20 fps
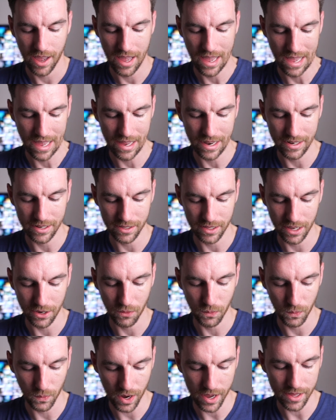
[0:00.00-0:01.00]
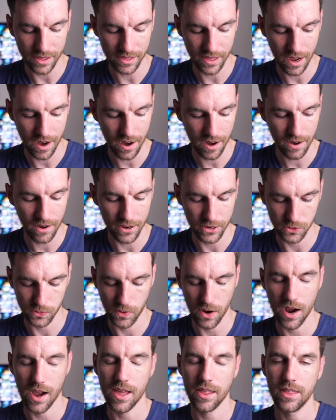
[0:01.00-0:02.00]
And like right there is
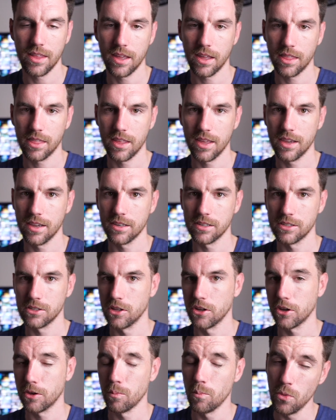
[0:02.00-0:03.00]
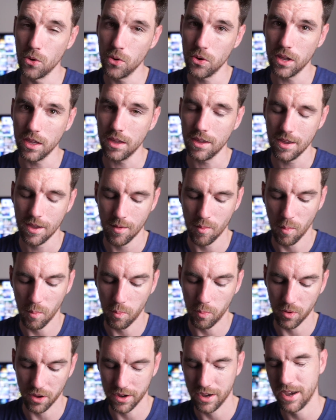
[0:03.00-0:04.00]
where I think things look moody,
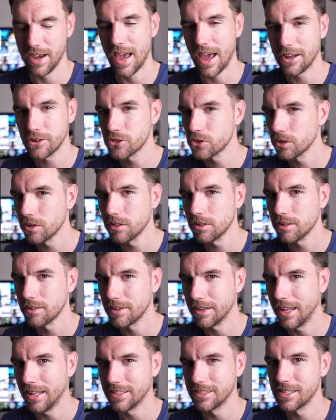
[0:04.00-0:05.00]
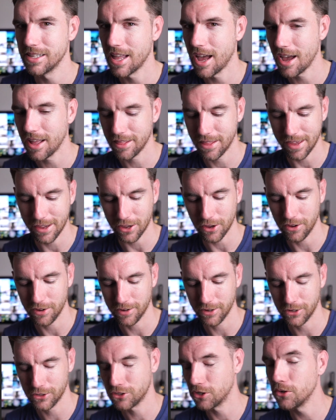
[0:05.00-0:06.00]
but natural. It's not like
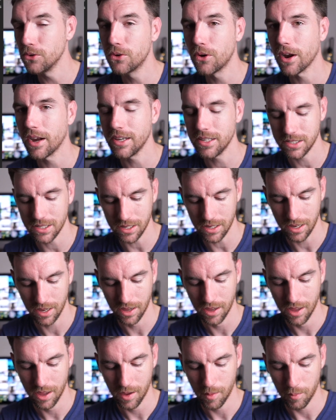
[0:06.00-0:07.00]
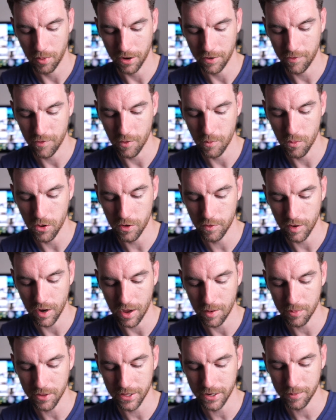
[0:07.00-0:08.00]
too crazy. But if you move it
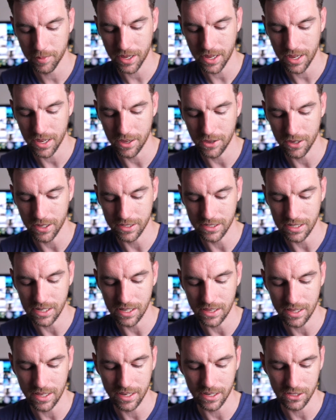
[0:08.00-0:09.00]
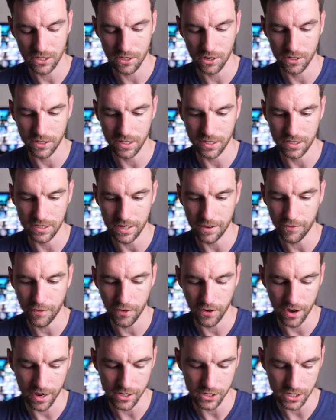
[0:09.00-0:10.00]
up a little bit, you can see things start to
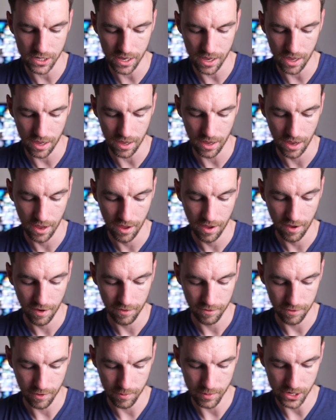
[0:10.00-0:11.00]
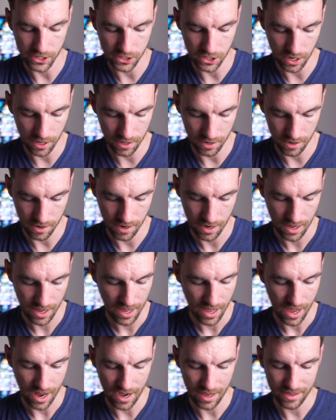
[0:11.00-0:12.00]
differentiate from each other.
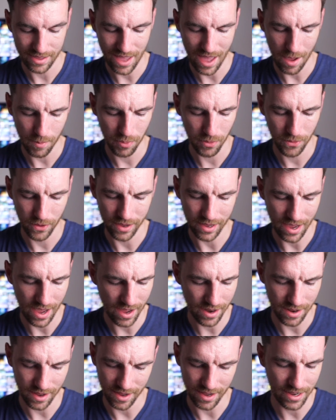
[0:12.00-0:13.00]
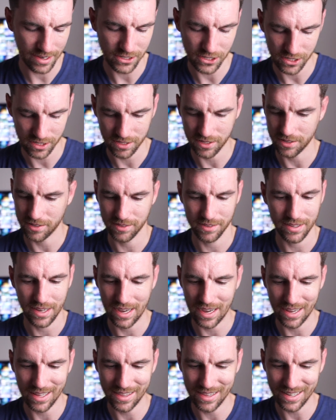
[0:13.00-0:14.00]
And at that point, I, I just,
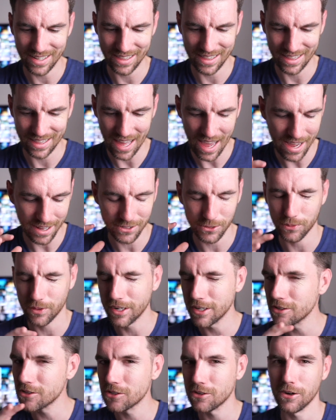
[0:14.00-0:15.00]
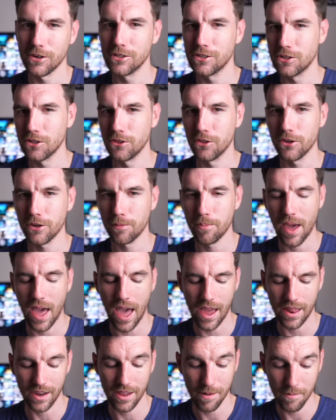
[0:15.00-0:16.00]
I think that's when it starts to look
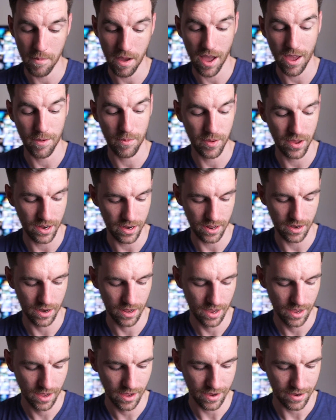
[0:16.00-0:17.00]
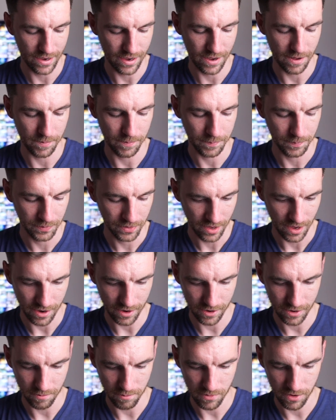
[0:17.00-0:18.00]
bad, in my opinion. Um,
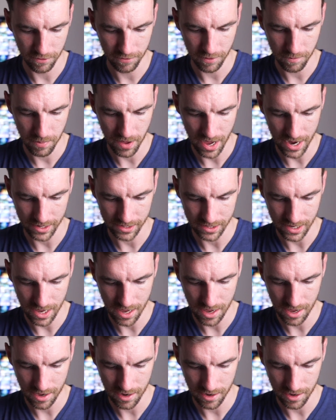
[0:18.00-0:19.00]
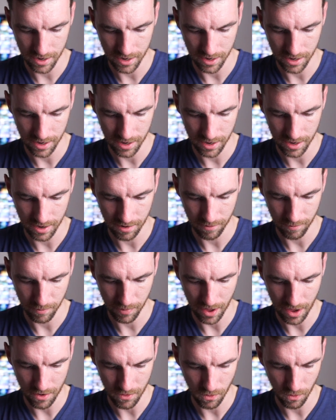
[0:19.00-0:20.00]
I'm gonna move it back down
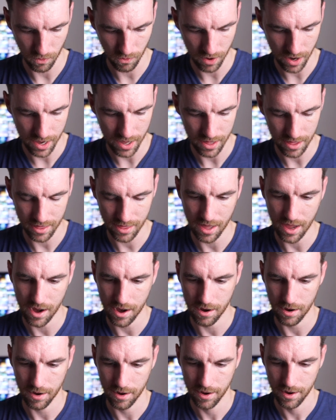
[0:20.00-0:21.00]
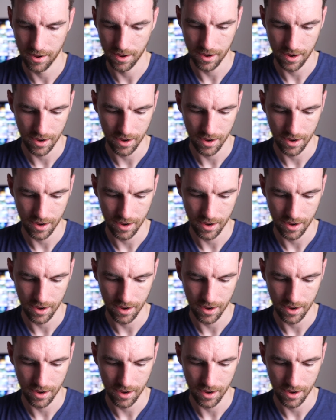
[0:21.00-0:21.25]
about right there.